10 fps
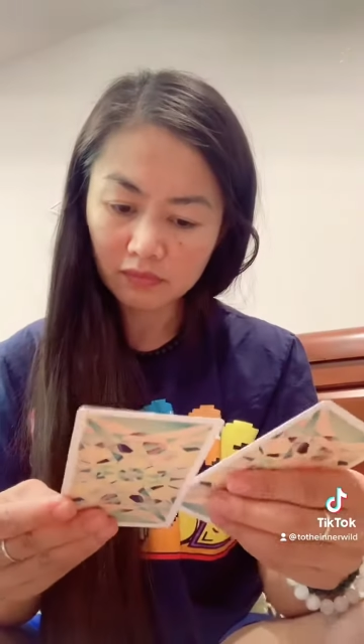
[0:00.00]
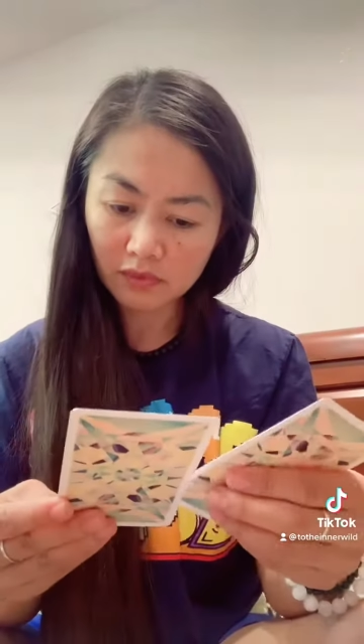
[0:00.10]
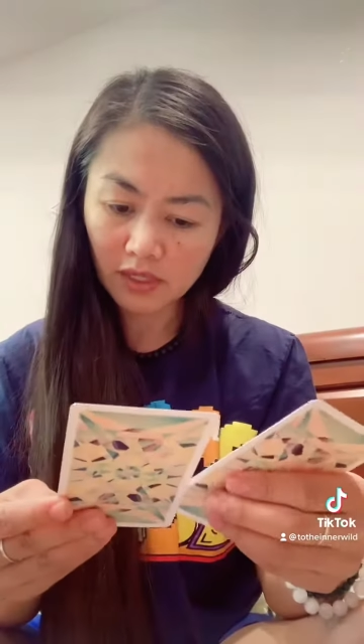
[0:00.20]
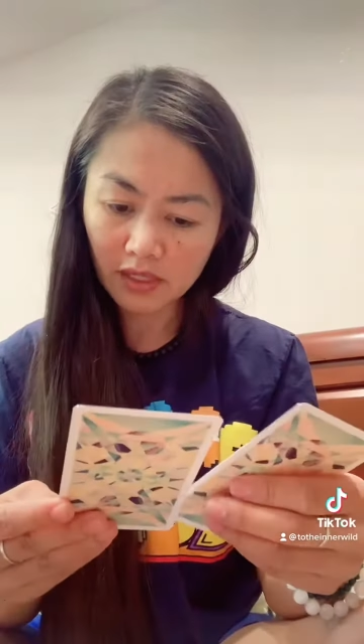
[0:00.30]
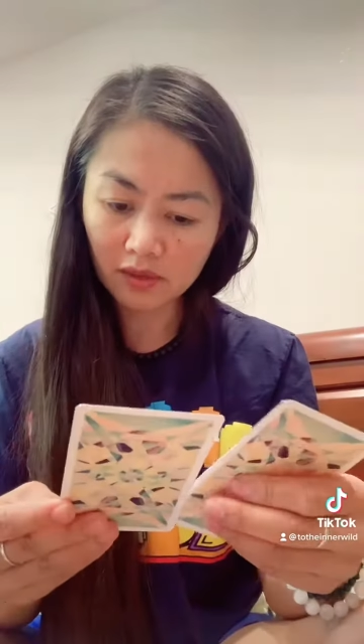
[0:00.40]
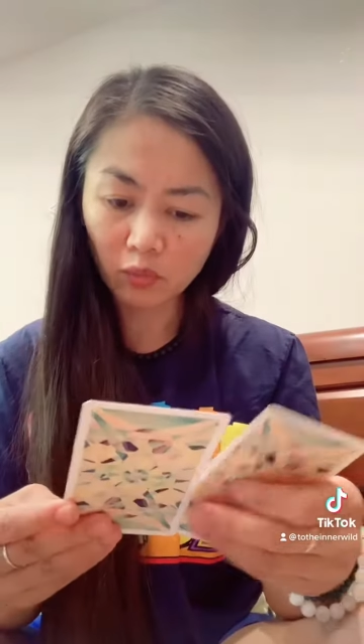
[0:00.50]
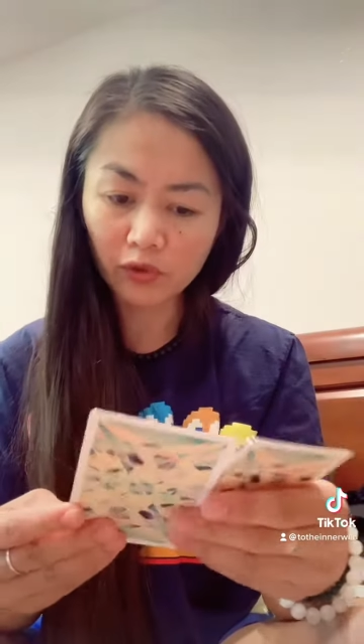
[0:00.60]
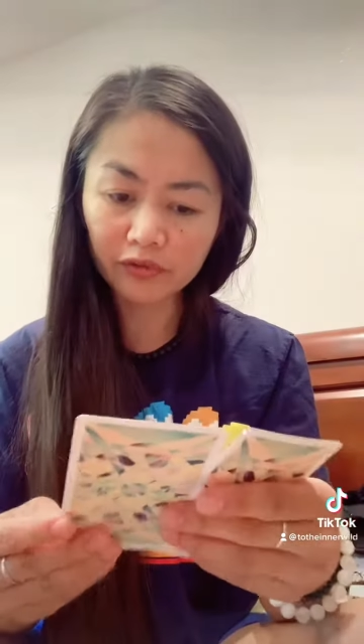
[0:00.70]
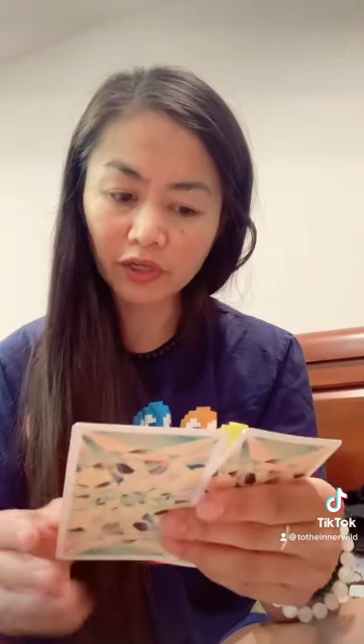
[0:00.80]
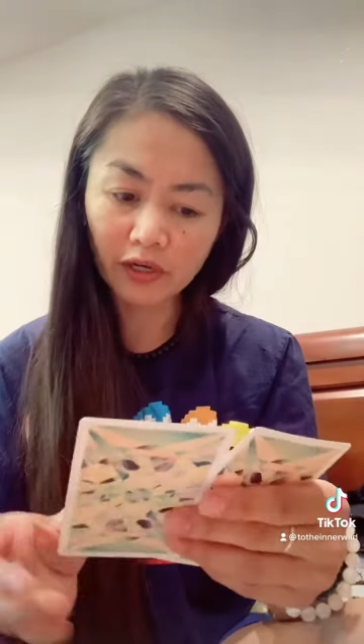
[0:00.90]
and the
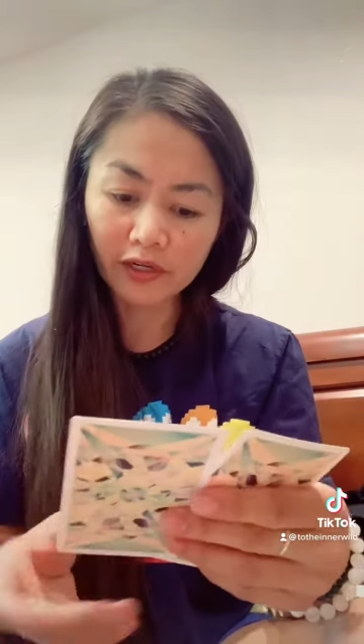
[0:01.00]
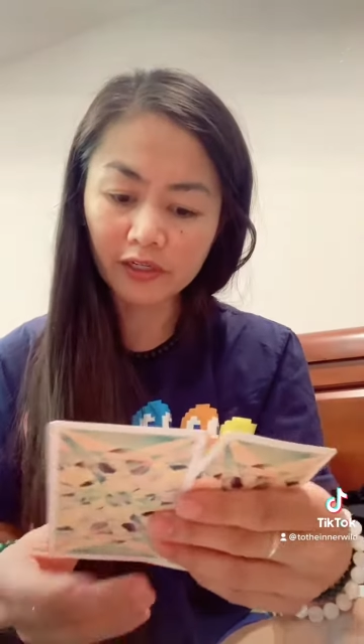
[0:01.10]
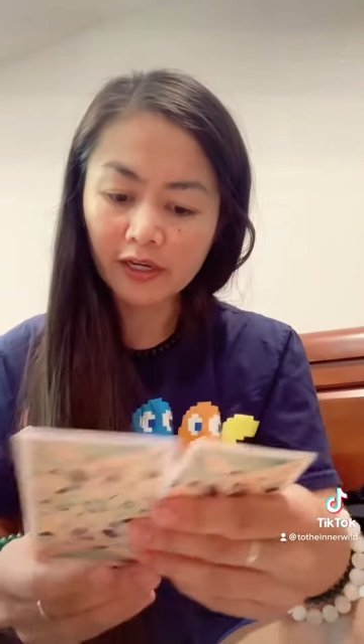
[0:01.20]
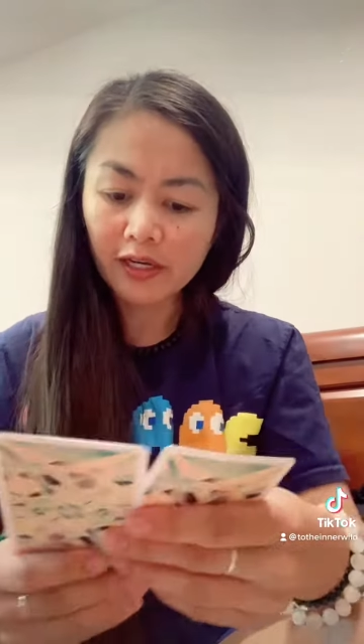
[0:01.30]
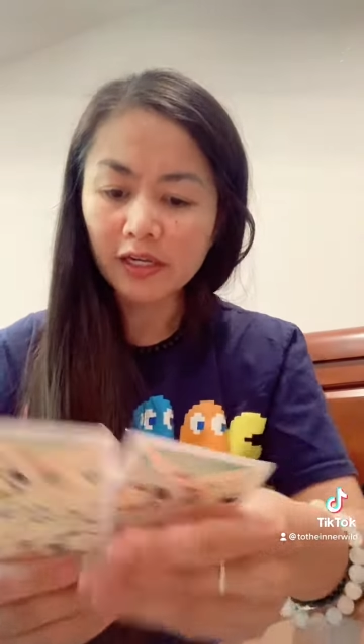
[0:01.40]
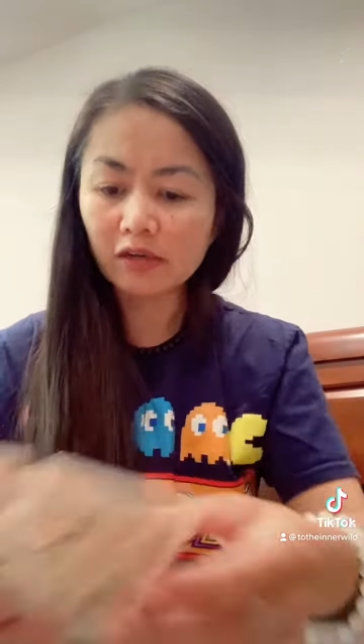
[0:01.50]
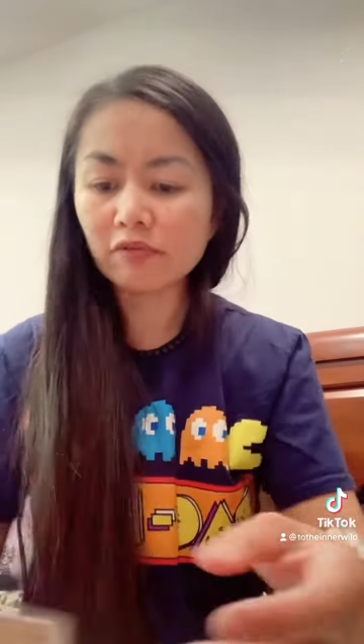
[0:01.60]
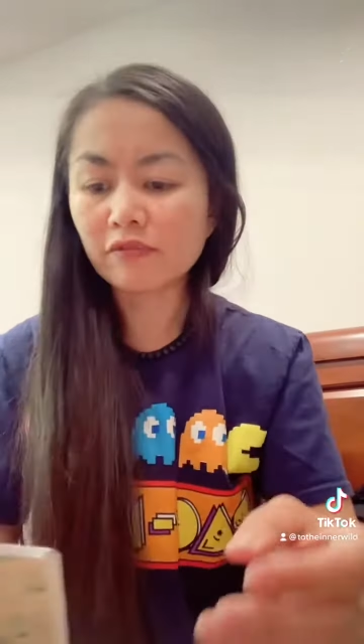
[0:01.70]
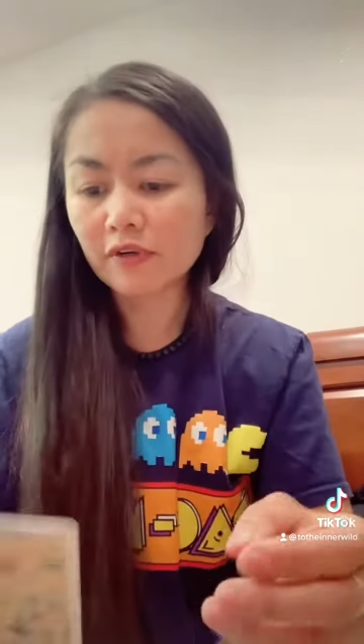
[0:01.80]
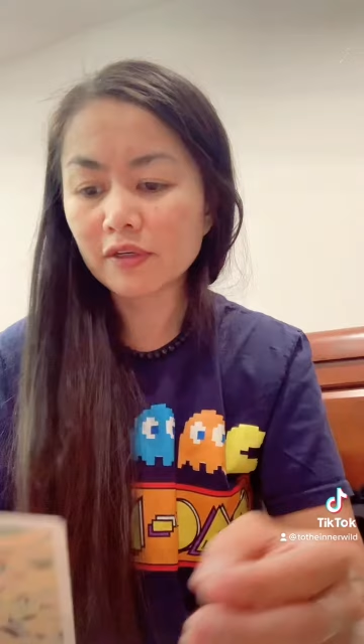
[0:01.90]
World card in
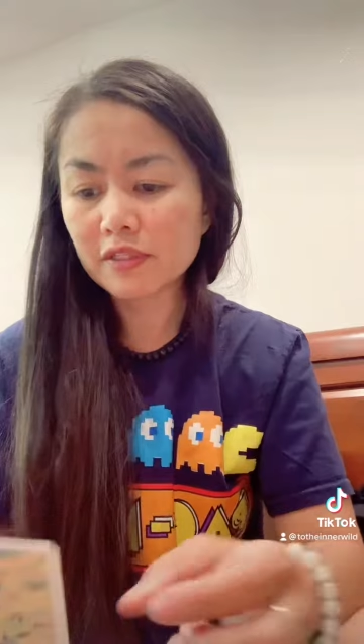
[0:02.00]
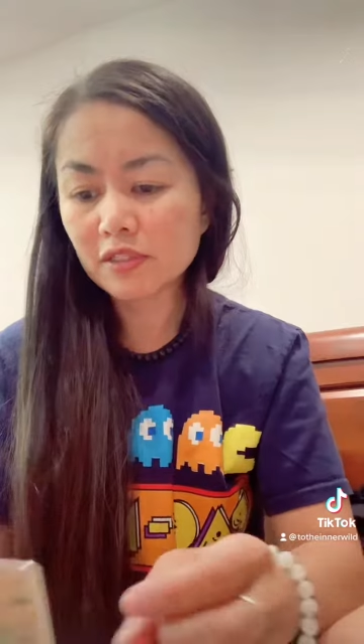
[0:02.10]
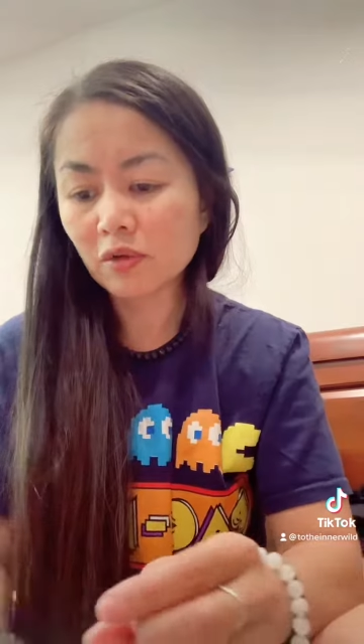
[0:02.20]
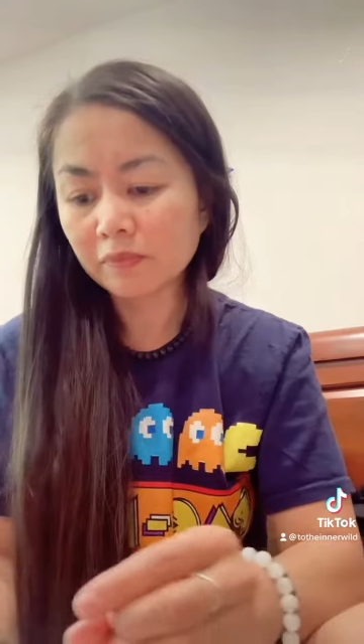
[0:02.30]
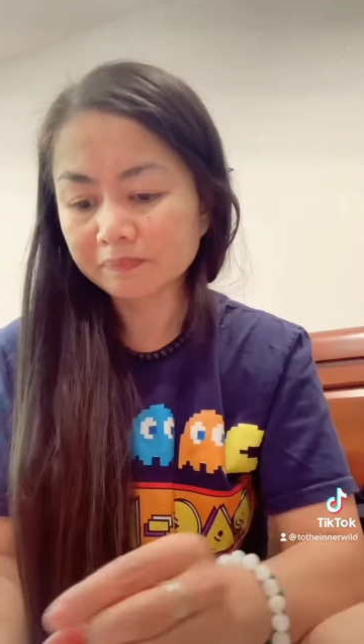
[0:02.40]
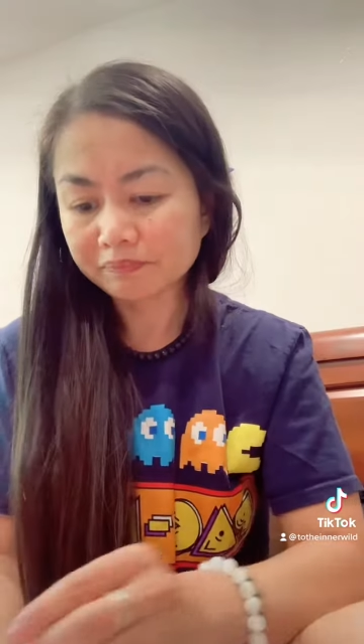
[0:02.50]
reverse. So